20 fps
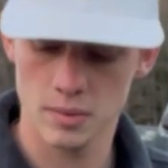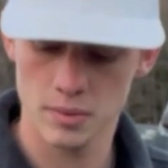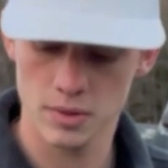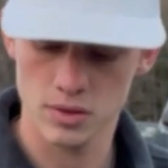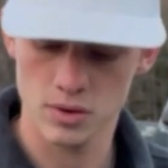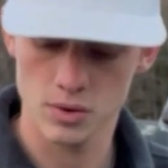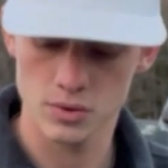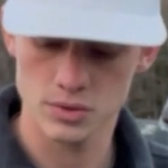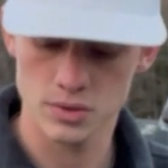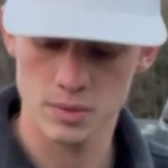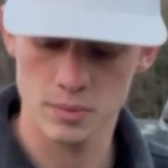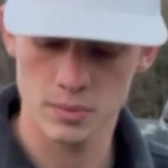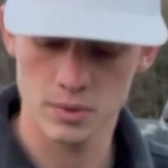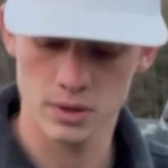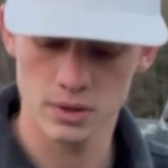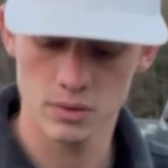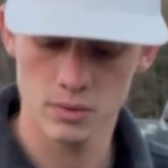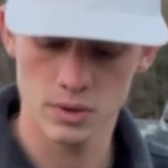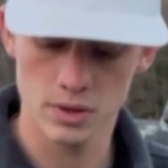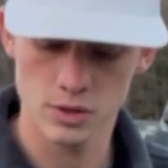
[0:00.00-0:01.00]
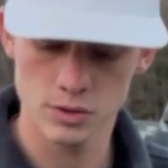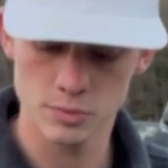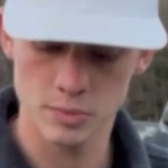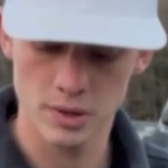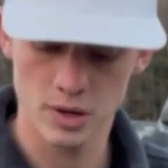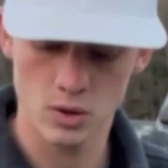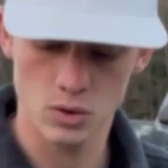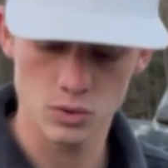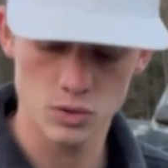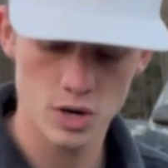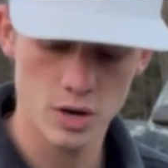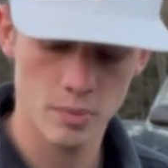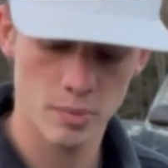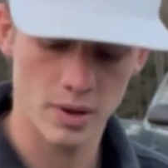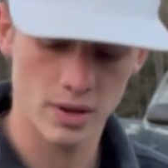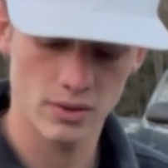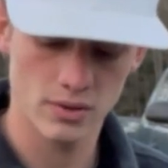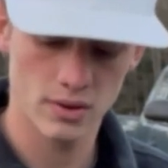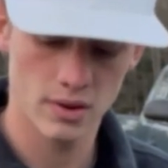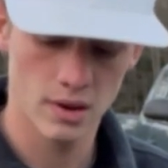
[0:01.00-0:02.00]
throw one of those big old jerk
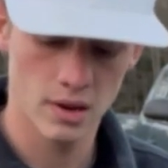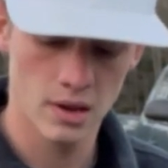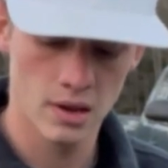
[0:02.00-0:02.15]
baits.